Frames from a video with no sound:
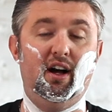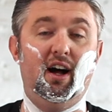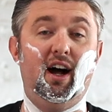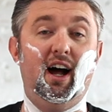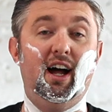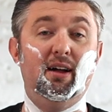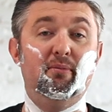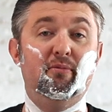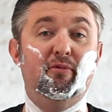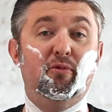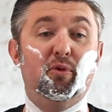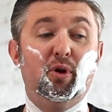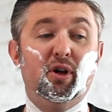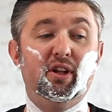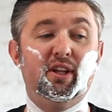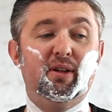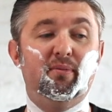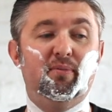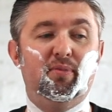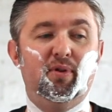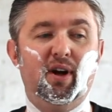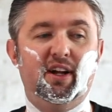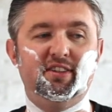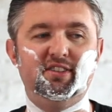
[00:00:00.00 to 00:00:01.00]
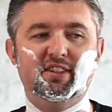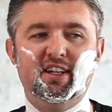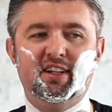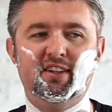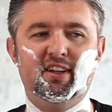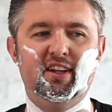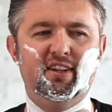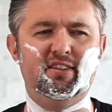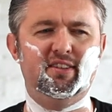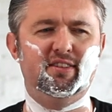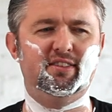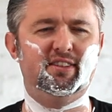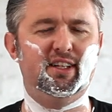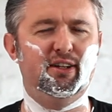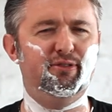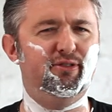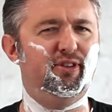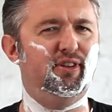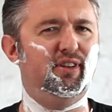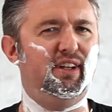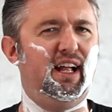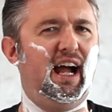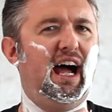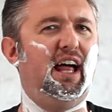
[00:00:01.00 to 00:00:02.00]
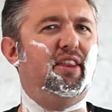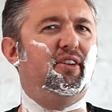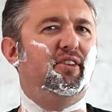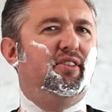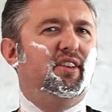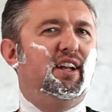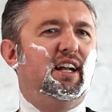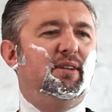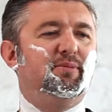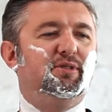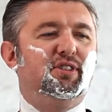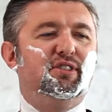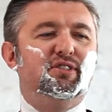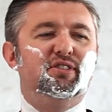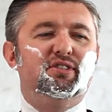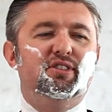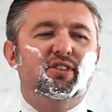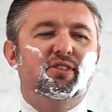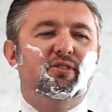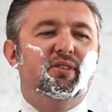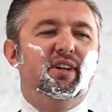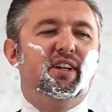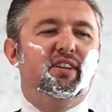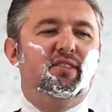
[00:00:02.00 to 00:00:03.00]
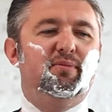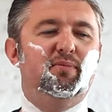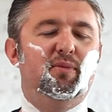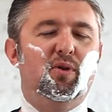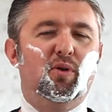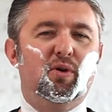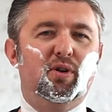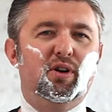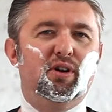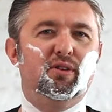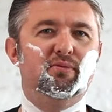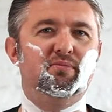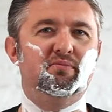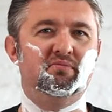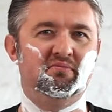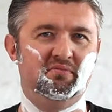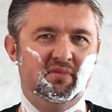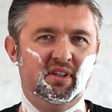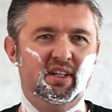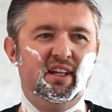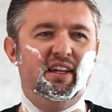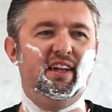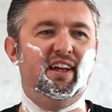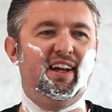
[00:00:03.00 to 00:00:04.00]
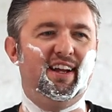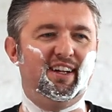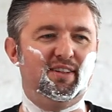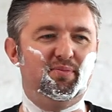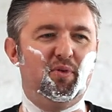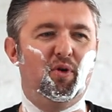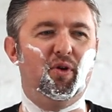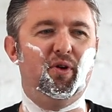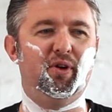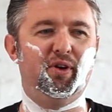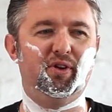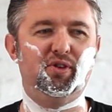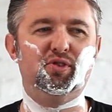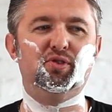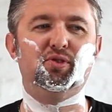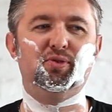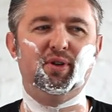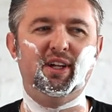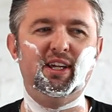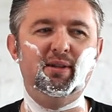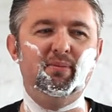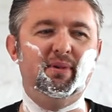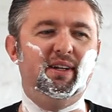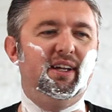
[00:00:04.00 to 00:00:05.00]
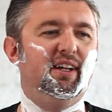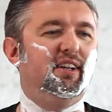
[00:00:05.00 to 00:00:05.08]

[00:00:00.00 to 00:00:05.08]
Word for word: I'm really impressed. It, it's a different lather than I'm used to. It's more, it's more creamy.